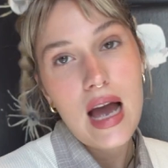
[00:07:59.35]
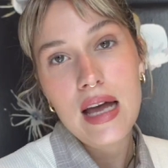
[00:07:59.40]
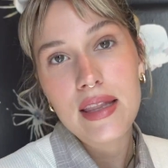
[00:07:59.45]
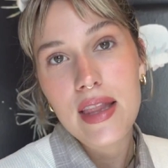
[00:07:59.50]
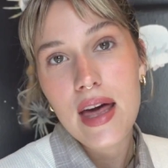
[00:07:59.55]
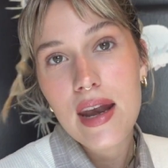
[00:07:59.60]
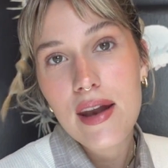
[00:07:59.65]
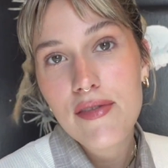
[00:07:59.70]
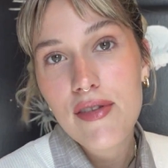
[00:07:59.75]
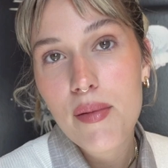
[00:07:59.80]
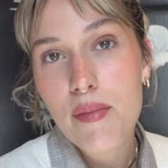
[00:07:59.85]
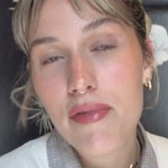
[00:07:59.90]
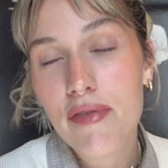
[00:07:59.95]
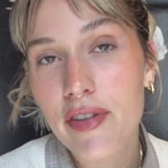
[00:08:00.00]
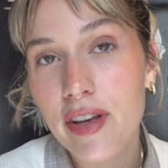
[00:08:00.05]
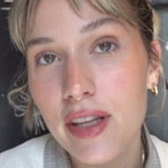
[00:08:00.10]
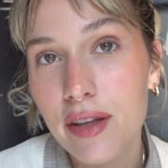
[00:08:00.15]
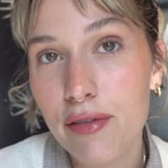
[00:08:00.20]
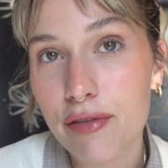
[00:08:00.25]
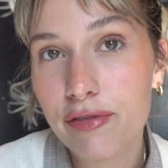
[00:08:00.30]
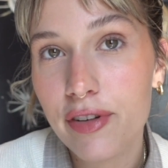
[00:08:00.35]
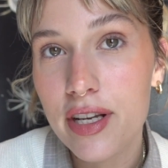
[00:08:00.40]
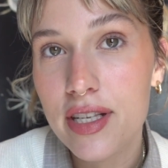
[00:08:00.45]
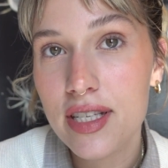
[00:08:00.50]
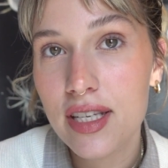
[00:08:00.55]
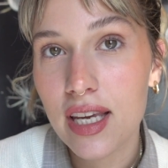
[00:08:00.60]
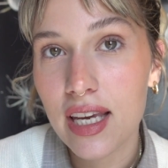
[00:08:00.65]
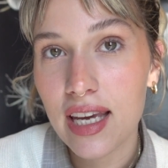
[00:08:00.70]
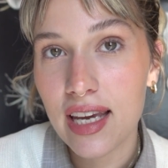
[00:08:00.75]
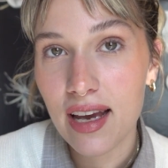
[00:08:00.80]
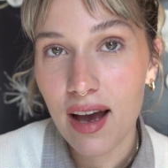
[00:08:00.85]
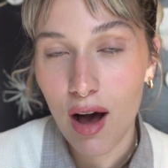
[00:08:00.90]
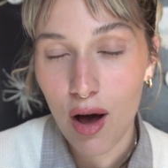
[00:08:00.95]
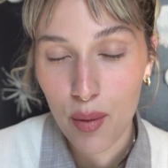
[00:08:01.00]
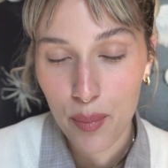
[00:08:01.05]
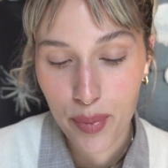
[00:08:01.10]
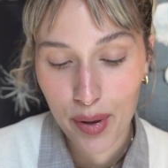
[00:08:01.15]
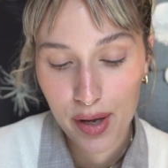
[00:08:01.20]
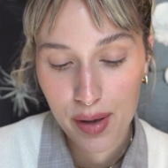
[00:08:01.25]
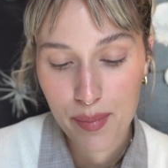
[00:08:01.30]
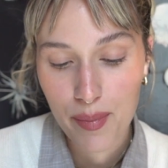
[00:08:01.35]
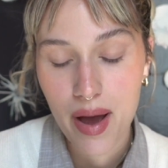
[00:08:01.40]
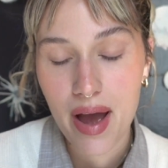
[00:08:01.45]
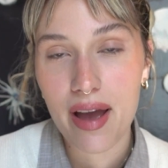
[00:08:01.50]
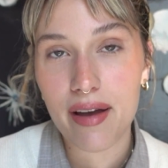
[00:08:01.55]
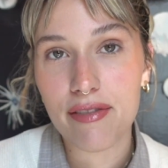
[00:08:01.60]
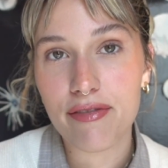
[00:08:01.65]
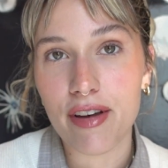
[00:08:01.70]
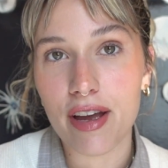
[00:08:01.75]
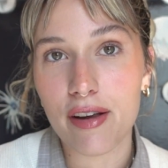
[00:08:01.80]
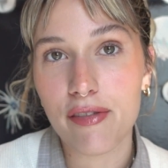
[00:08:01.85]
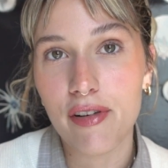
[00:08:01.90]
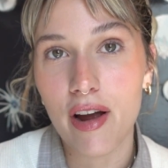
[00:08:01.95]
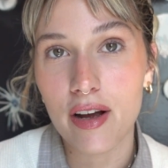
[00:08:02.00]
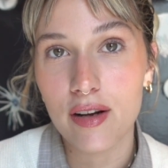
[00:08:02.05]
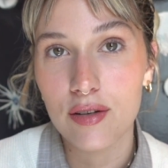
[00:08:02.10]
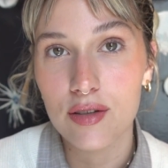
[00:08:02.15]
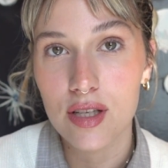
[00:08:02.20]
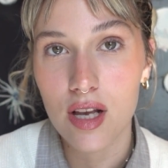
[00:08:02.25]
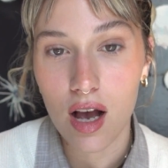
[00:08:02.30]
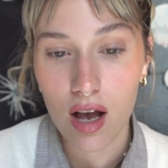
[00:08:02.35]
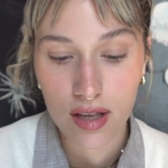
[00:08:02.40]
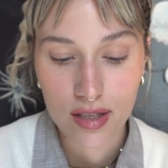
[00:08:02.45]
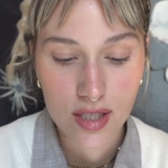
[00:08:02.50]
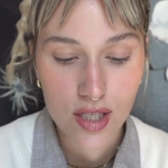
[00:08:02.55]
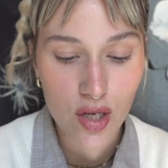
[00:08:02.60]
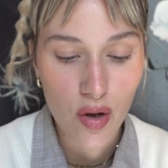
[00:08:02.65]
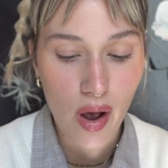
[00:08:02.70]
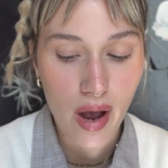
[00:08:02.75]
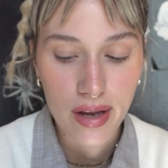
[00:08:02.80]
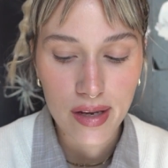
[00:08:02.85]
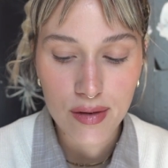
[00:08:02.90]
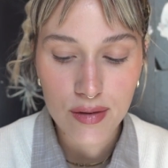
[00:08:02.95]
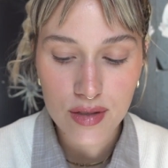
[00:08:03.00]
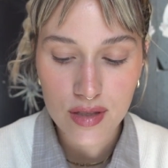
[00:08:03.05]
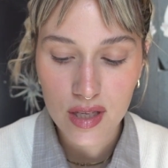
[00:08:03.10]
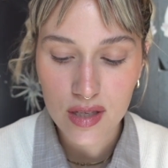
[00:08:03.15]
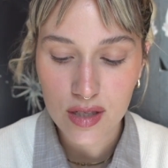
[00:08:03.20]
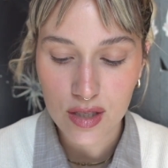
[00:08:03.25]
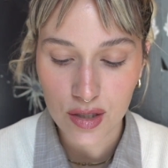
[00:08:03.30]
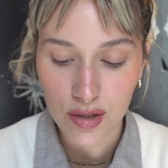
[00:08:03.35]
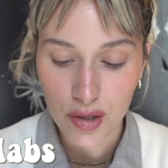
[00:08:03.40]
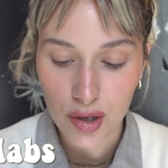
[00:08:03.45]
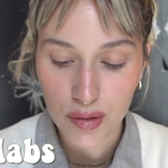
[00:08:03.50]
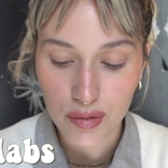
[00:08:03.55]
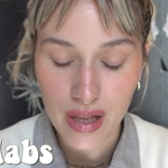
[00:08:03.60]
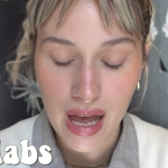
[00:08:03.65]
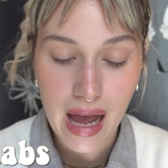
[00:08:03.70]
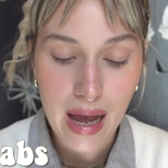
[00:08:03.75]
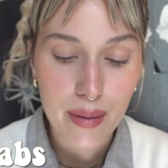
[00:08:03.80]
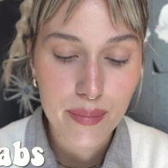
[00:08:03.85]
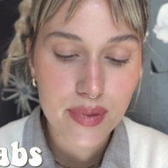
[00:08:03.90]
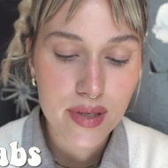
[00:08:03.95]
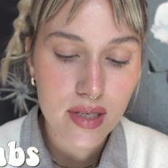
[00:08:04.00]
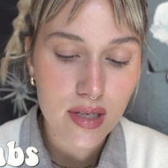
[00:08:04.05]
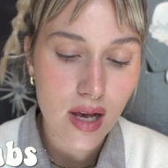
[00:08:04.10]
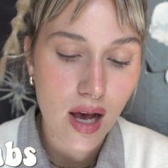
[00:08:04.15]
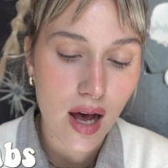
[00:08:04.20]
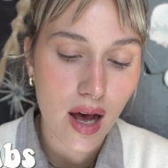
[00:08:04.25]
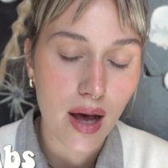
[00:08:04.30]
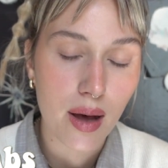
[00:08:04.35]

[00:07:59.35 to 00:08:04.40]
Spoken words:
And then if I'm feeling frisky, I'll put my fake freckles on. So I use the Pseudo Labs